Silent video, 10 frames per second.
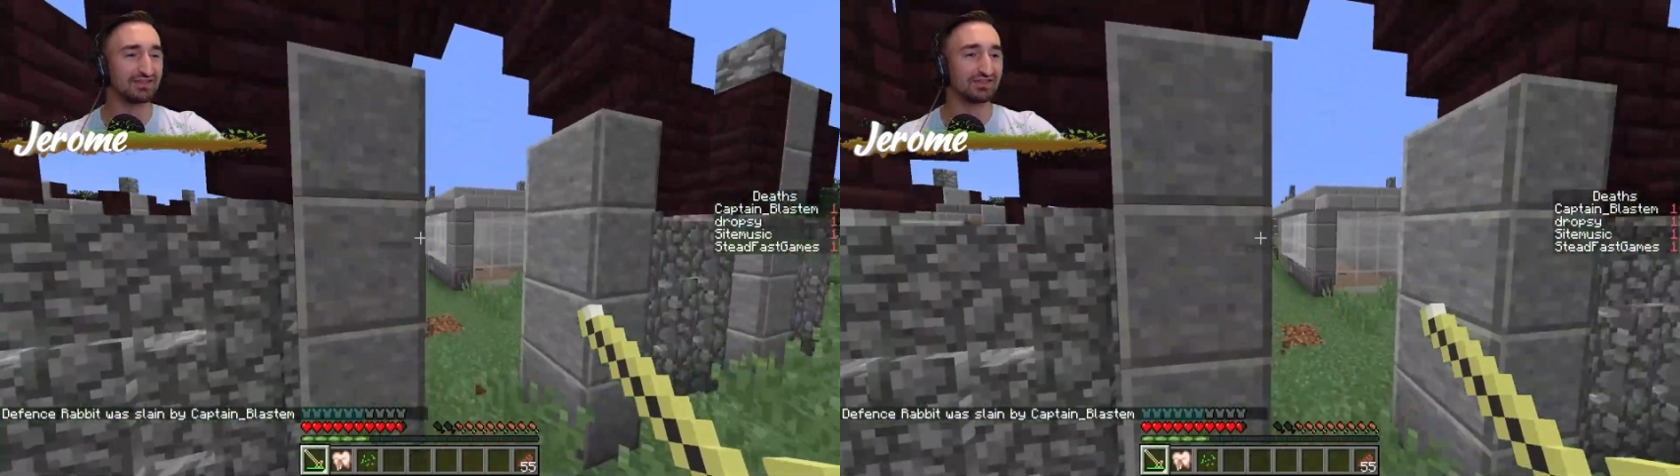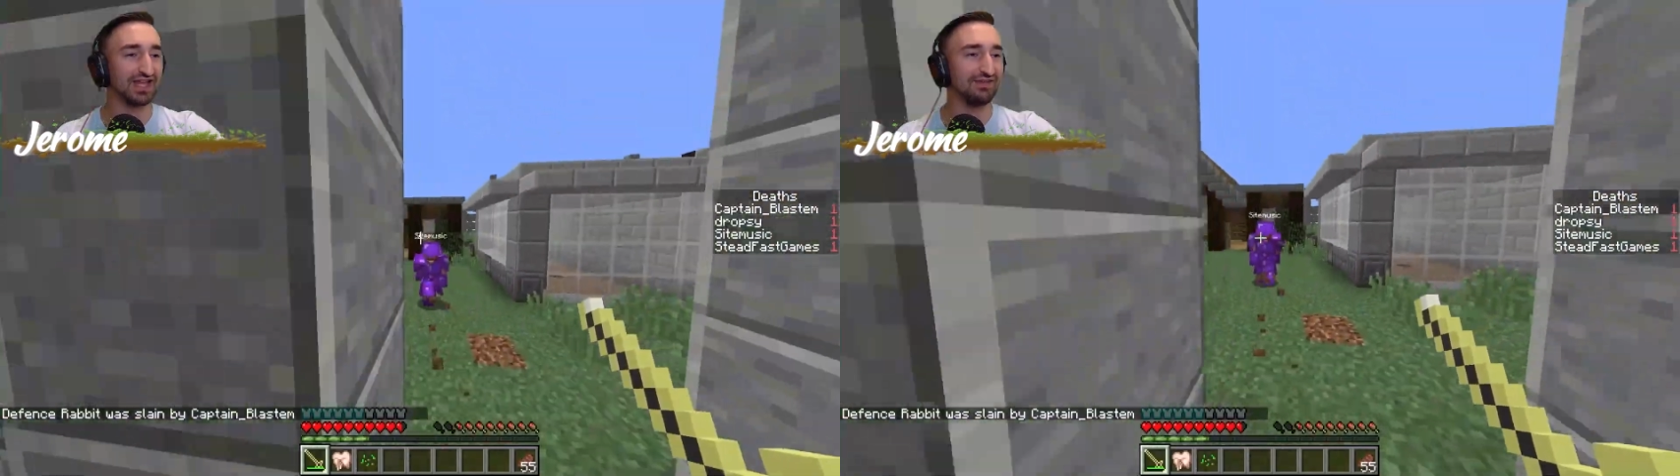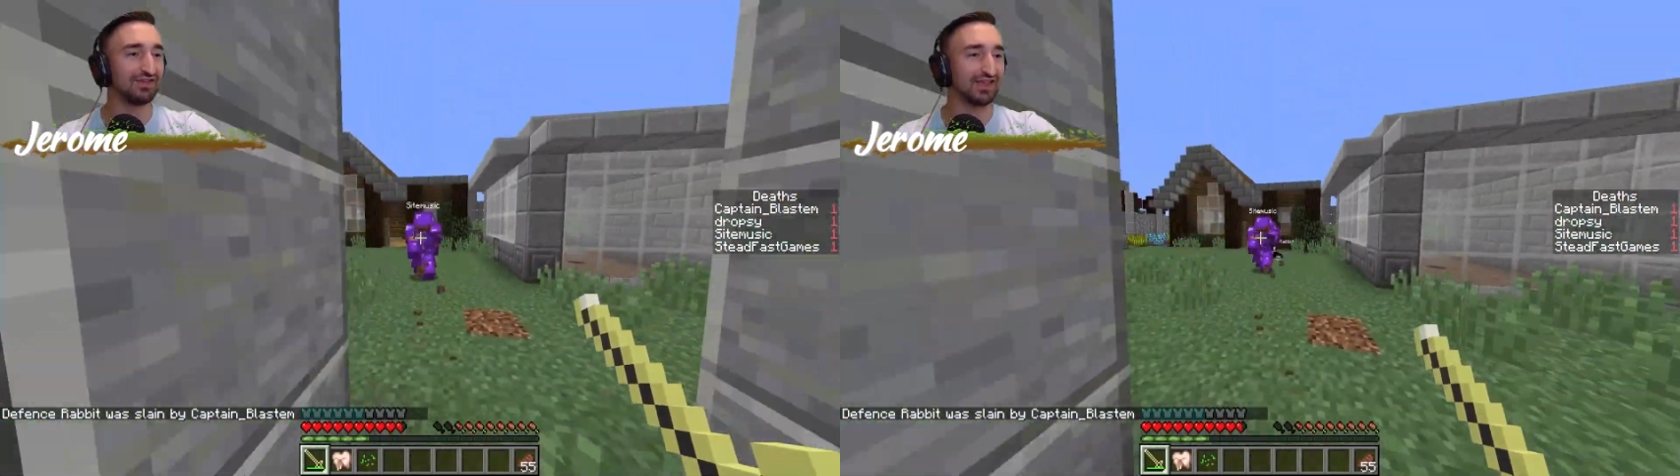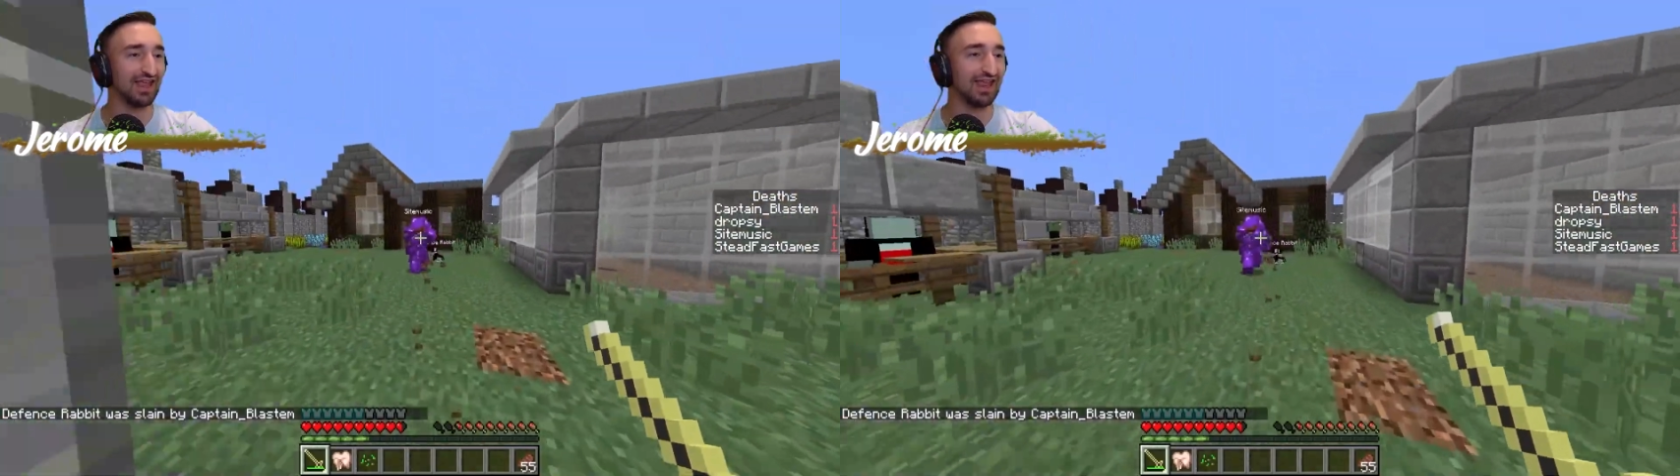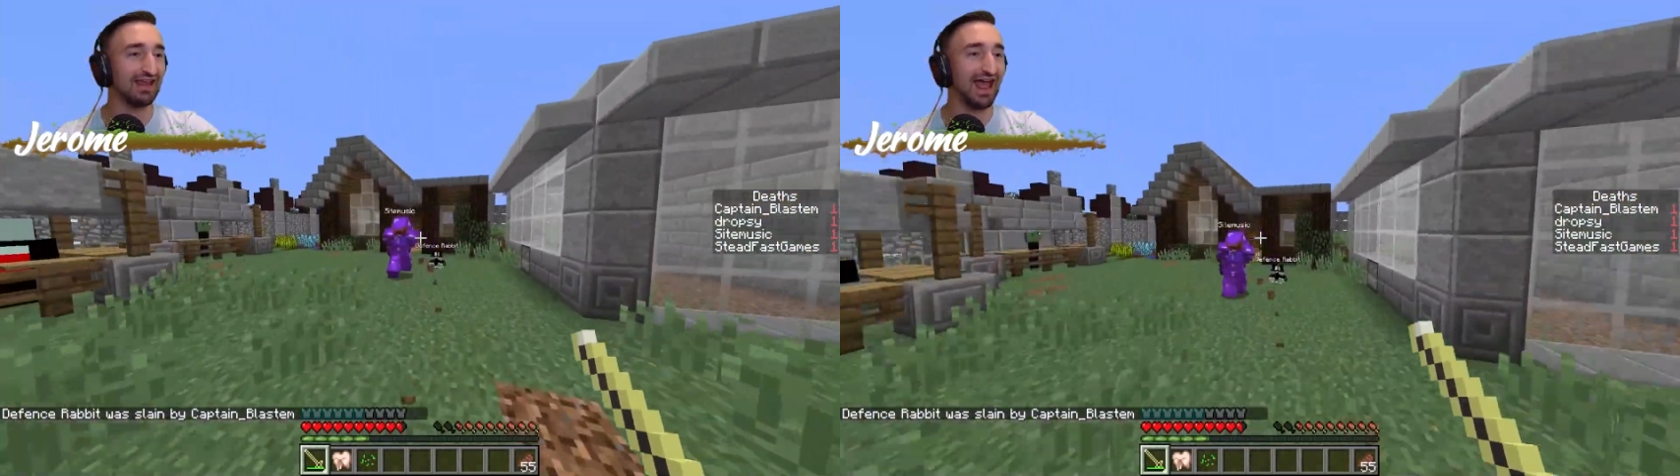Steve is
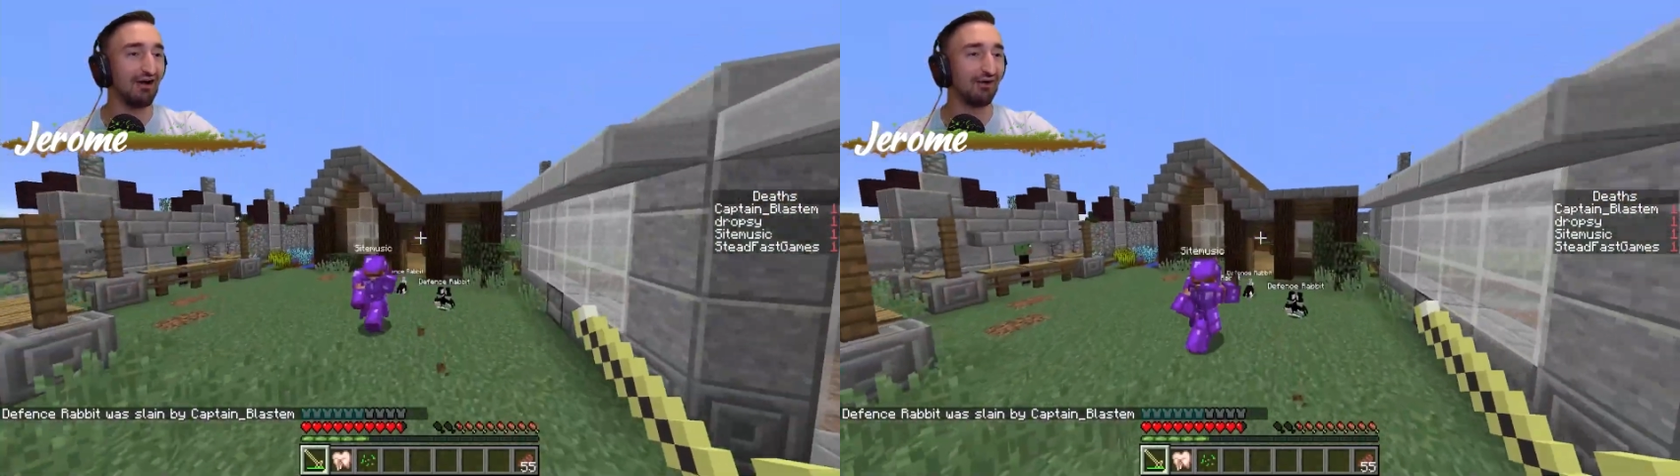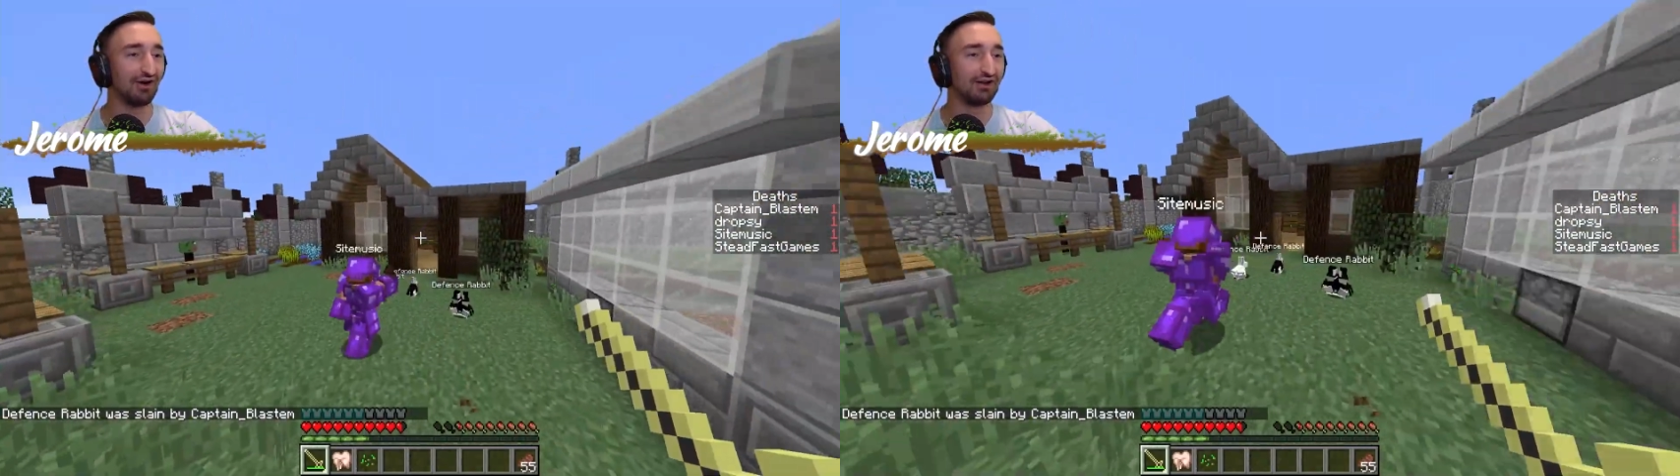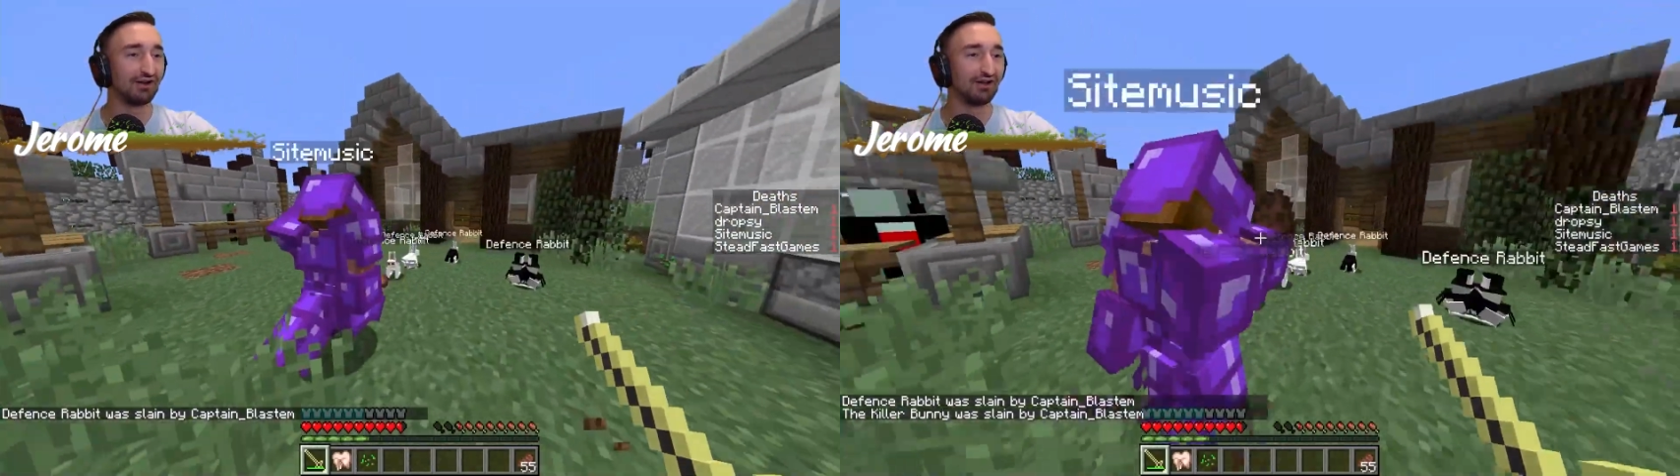in Why? our.